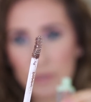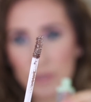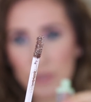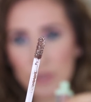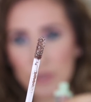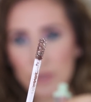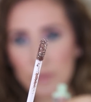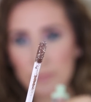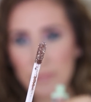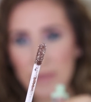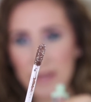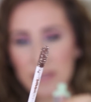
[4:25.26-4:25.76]

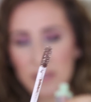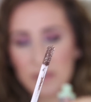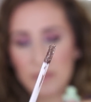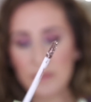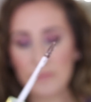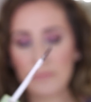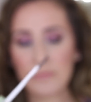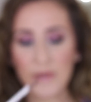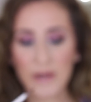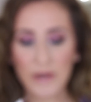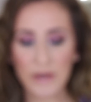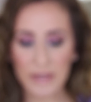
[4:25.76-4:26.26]
which makes
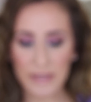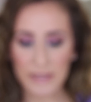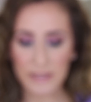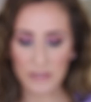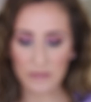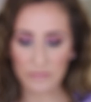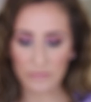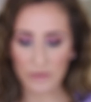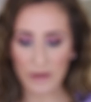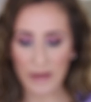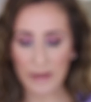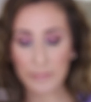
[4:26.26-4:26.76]
very
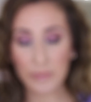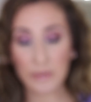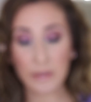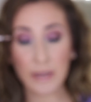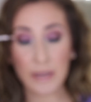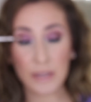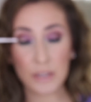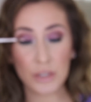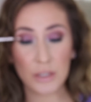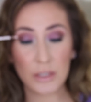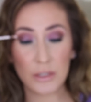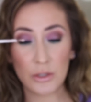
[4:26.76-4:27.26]
easy for
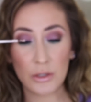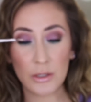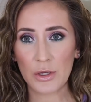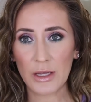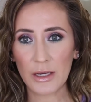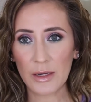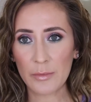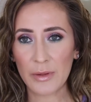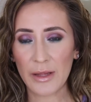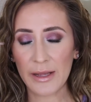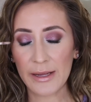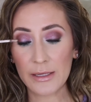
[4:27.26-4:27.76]
application. You
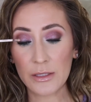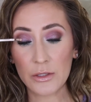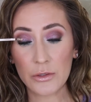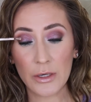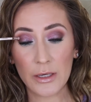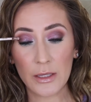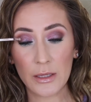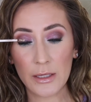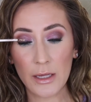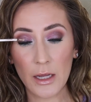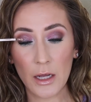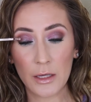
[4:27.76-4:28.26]
can apply it
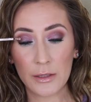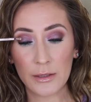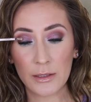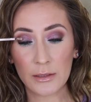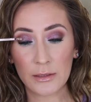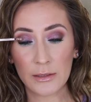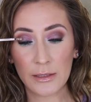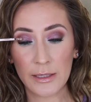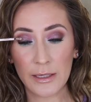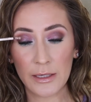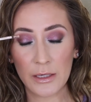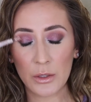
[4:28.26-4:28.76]
directly on the
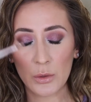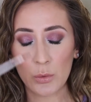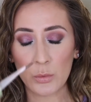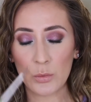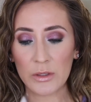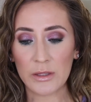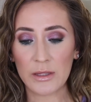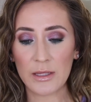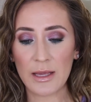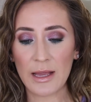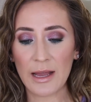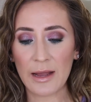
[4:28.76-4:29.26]
lid
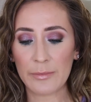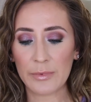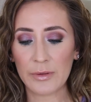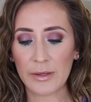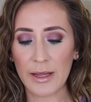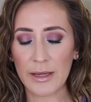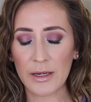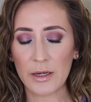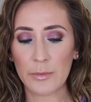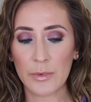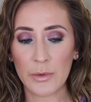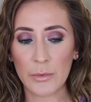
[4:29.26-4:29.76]
with the
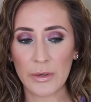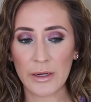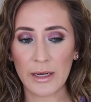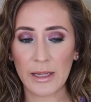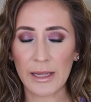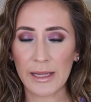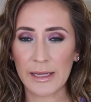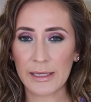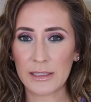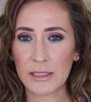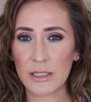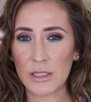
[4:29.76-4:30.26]
applicator, but what I
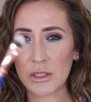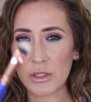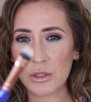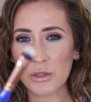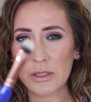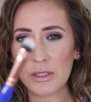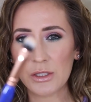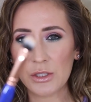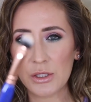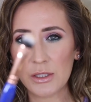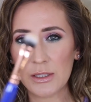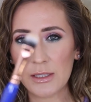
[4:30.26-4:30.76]
like to do
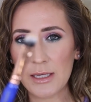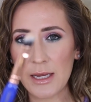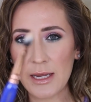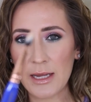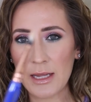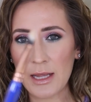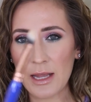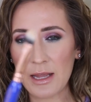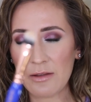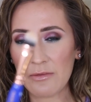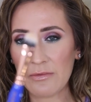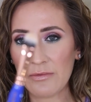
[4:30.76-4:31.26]
is just
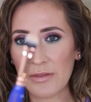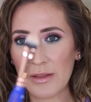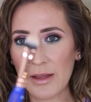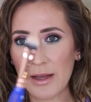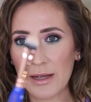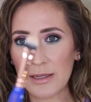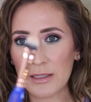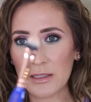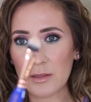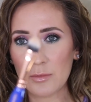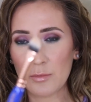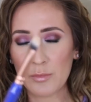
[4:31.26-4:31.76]
take a
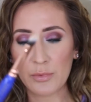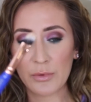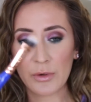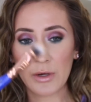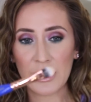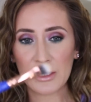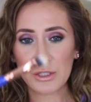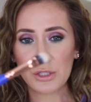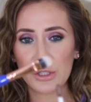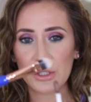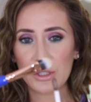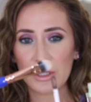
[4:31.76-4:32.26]
flat
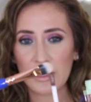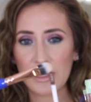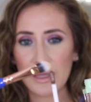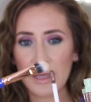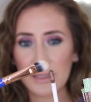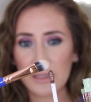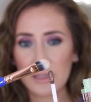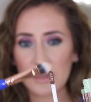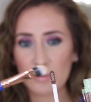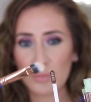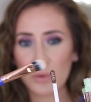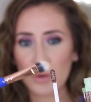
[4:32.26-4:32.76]
brush,
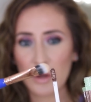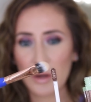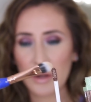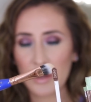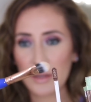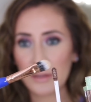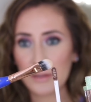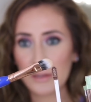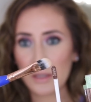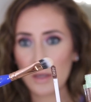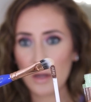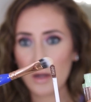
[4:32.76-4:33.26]
get some
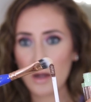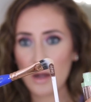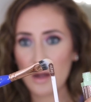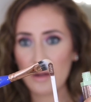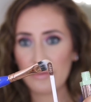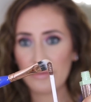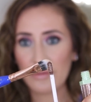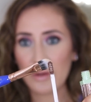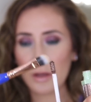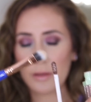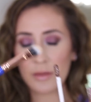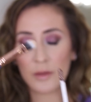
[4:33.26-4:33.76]
product
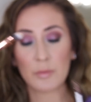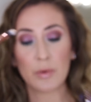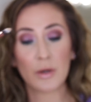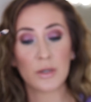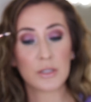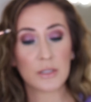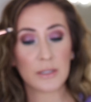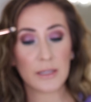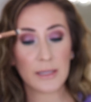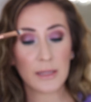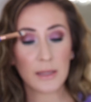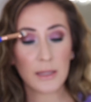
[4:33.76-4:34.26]
off on the
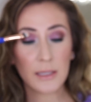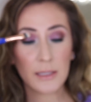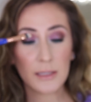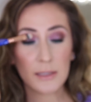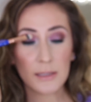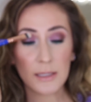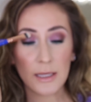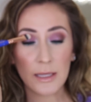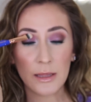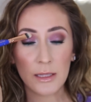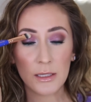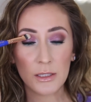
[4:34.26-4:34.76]
brush like
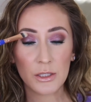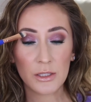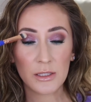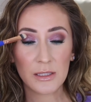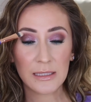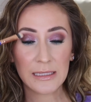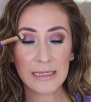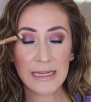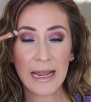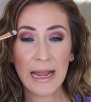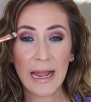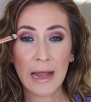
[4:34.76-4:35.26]
this, and then
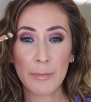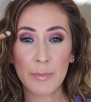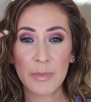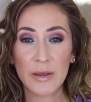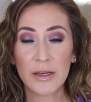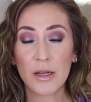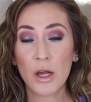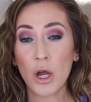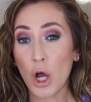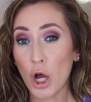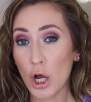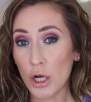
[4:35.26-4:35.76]
just tap
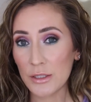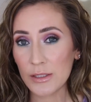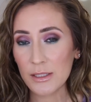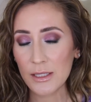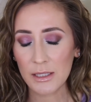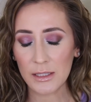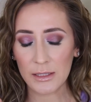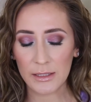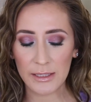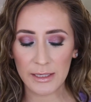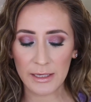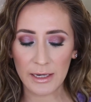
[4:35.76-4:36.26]
it onto
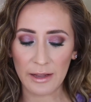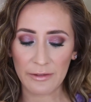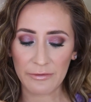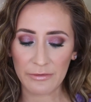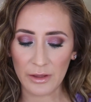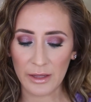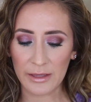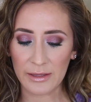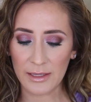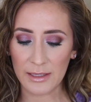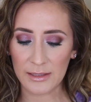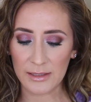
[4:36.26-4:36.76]
the lid. I
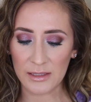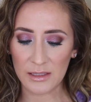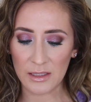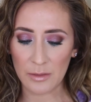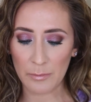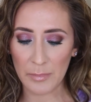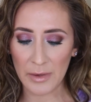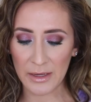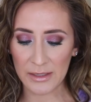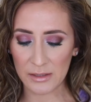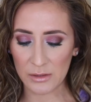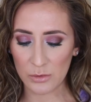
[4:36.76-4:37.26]
feel like that's the
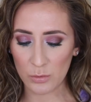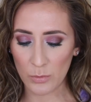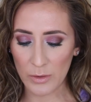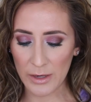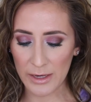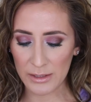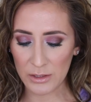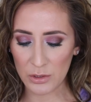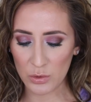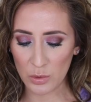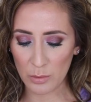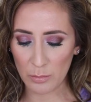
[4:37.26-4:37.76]
best
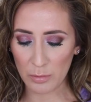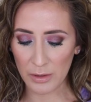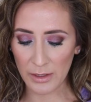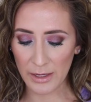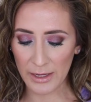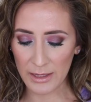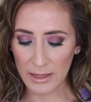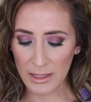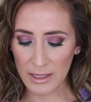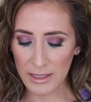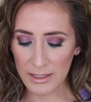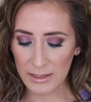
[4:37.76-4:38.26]
way to
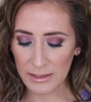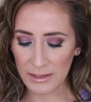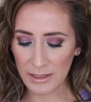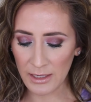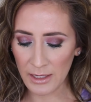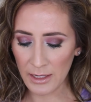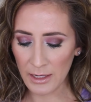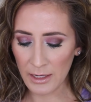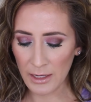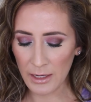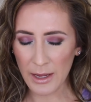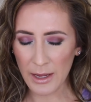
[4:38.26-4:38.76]
apply these.
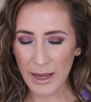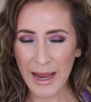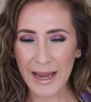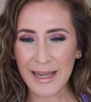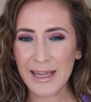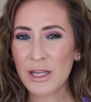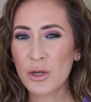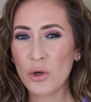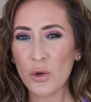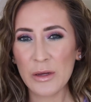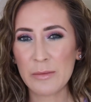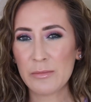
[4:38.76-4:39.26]

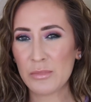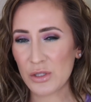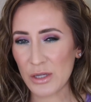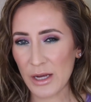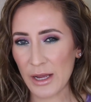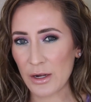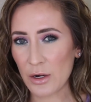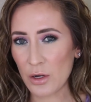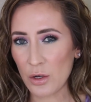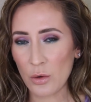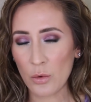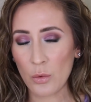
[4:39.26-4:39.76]
Any cream
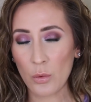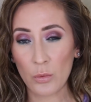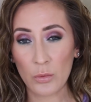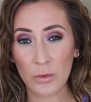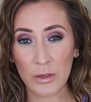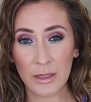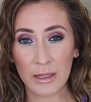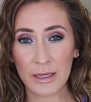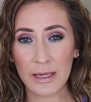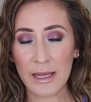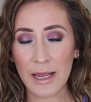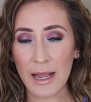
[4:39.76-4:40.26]
shadow,
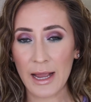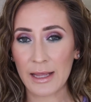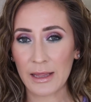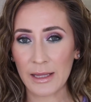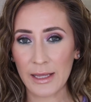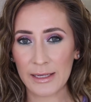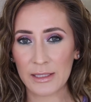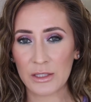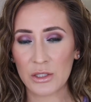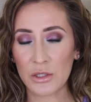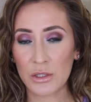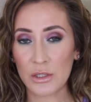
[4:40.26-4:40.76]
really, I
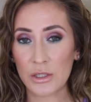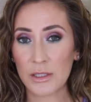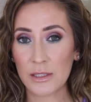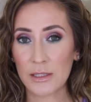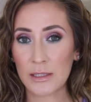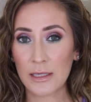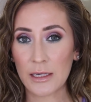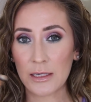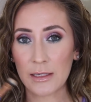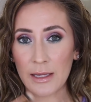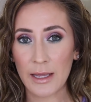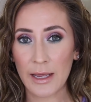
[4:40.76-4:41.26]
like to
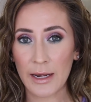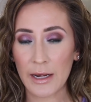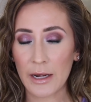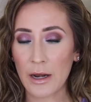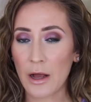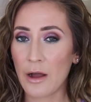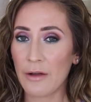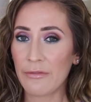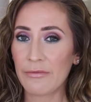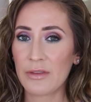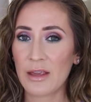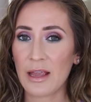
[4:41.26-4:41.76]
just get it
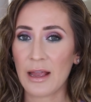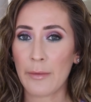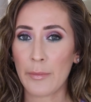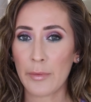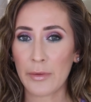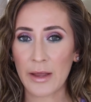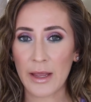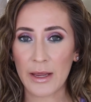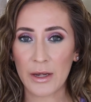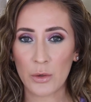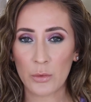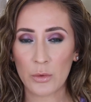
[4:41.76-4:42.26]
off the
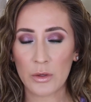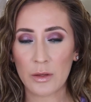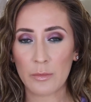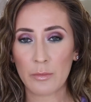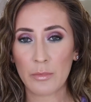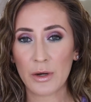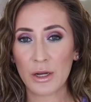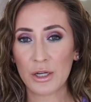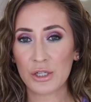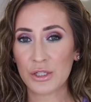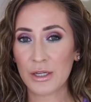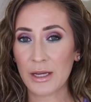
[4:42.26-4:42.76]
applicator with a
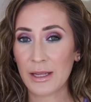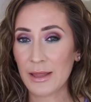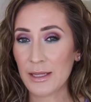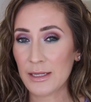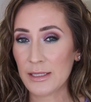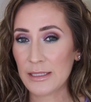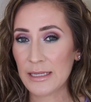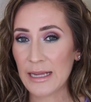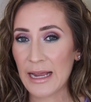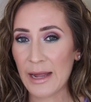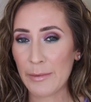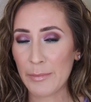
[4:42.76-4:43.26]
brush and
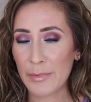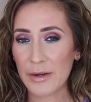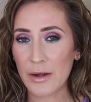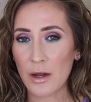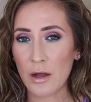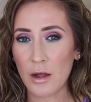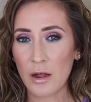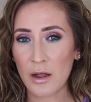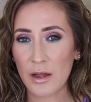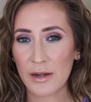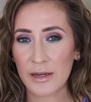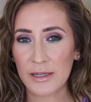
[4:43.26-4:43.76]
then tap it
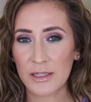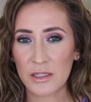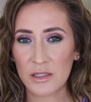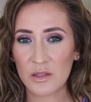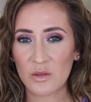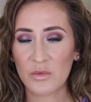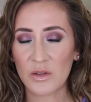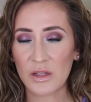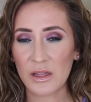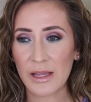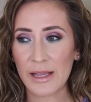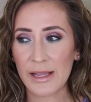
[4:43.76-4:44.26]
on. I
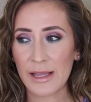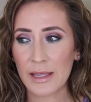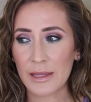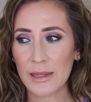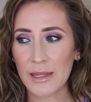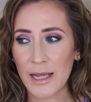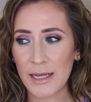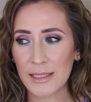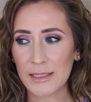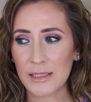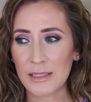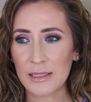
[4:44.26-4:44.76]
just feel like
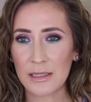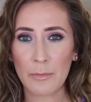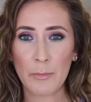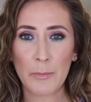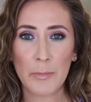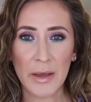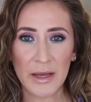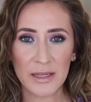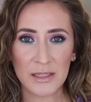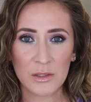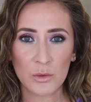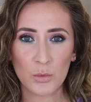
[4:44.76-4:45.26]
that's the
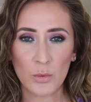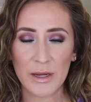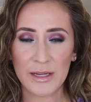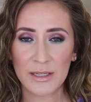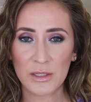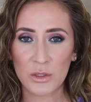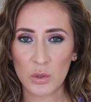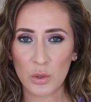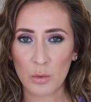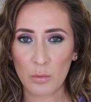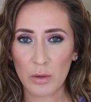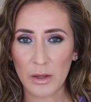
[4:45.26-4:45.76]
best way
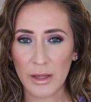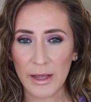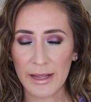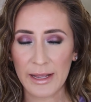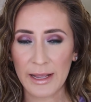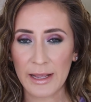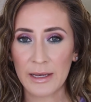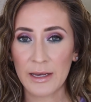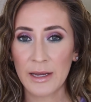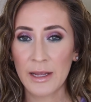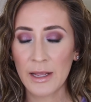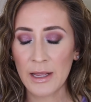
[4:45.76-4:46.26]
to apply
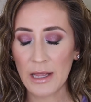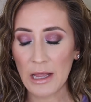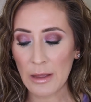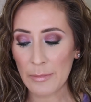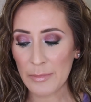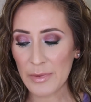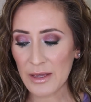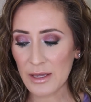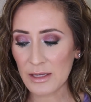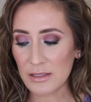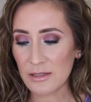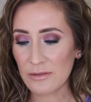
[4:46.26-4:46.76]
it
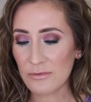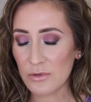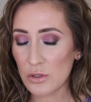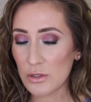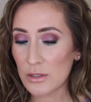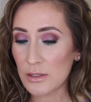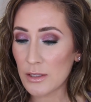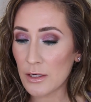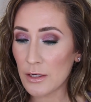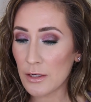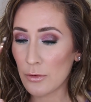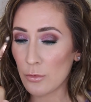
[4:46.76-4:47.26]
because if you
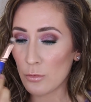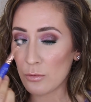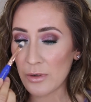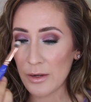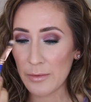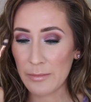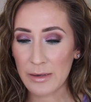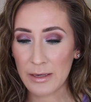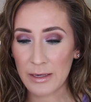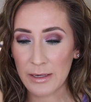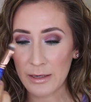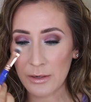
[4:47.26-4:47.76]
start
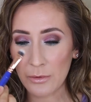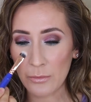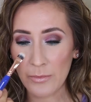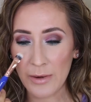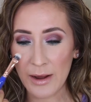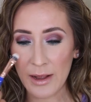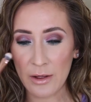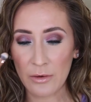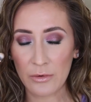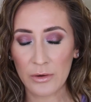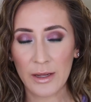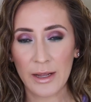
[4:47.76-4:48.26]
rubbing it
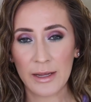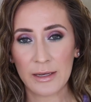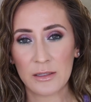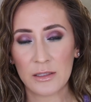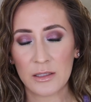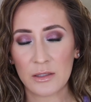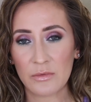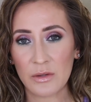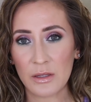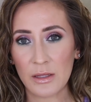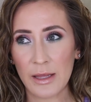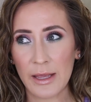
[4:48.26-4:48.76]
around, I
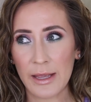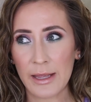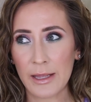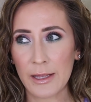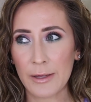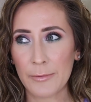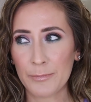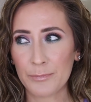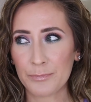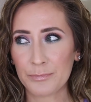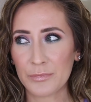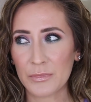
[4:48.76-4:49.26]
just feel
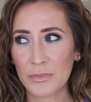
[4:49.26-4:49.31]
like